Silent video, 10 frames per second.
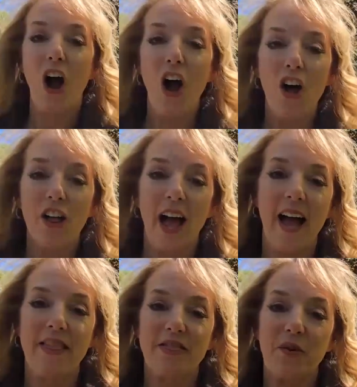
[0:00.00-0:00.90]

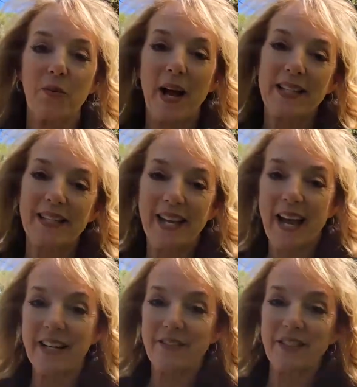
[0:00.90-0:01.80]
Rochester, and let me
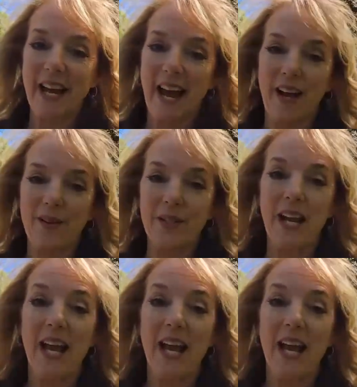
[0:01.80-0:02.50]
tell you, there is